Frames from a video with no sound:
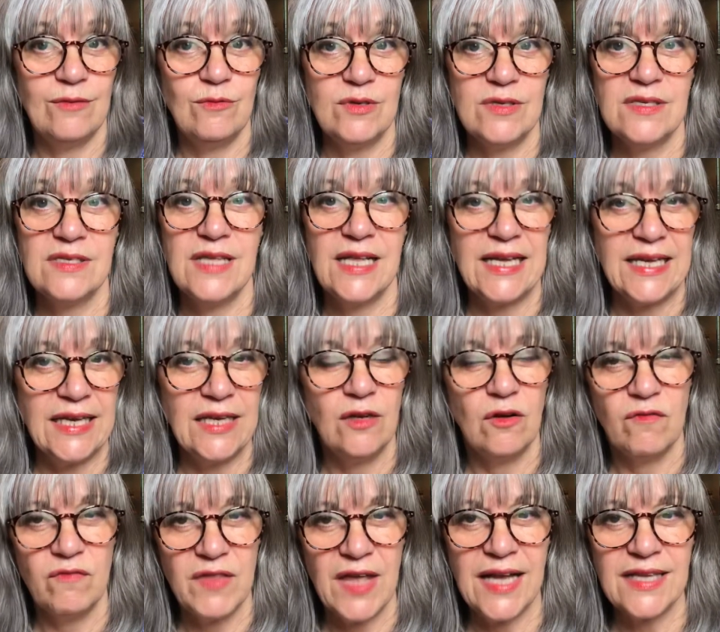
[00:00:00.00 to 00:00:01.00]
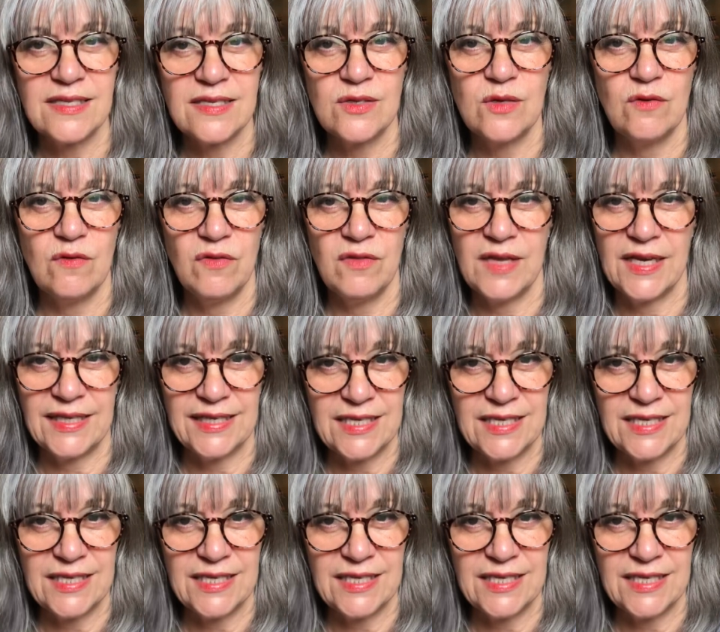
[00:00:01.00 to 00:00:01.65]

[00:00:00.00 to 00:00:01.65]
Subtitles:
was thinking of, that sort of thing.